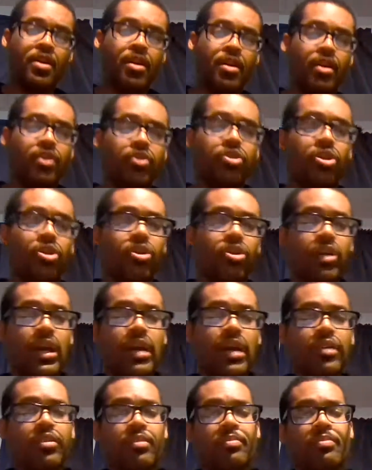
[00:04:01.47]

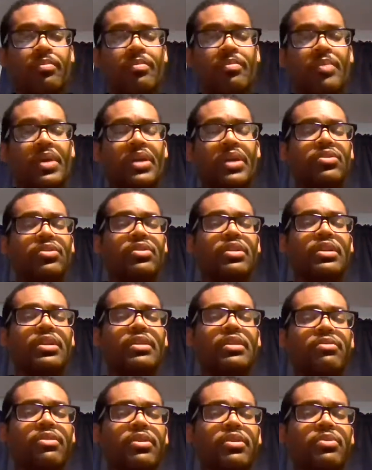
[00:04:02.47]
Sarcasm that is
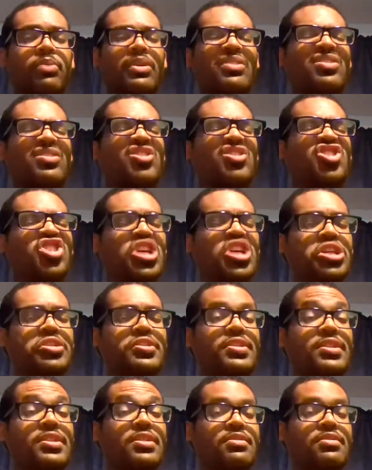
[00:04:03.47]
delivered with such
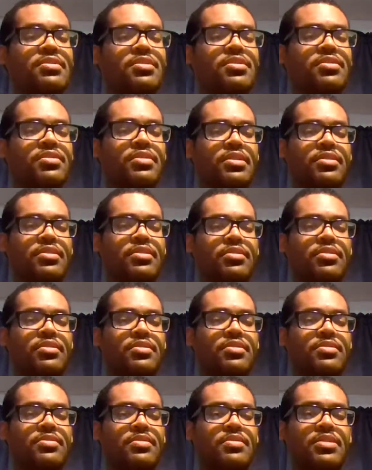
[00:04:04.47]
seriousness
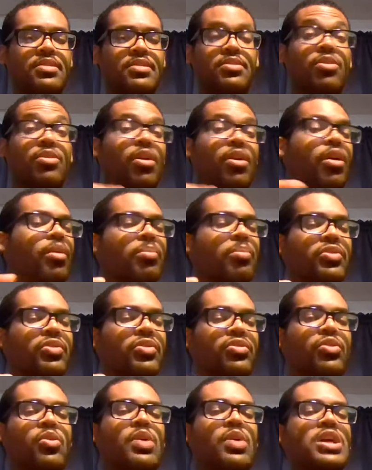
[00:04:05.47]
that you
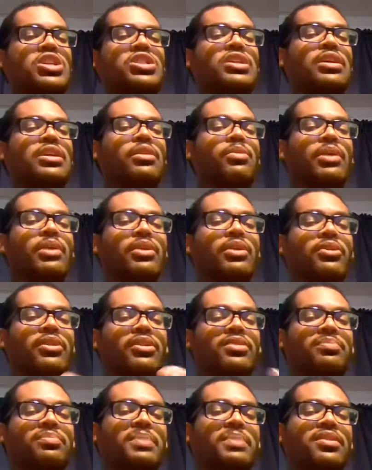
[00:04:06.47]
almost question whether it
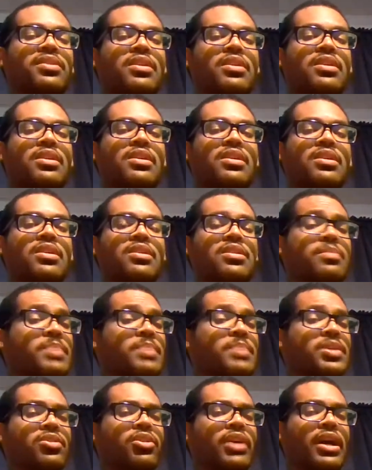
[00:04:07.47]
is meant to
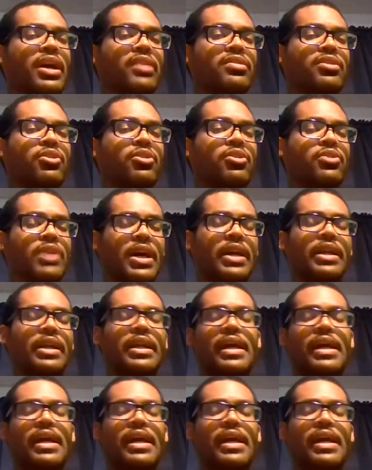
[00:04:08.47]
be sarcastic or not.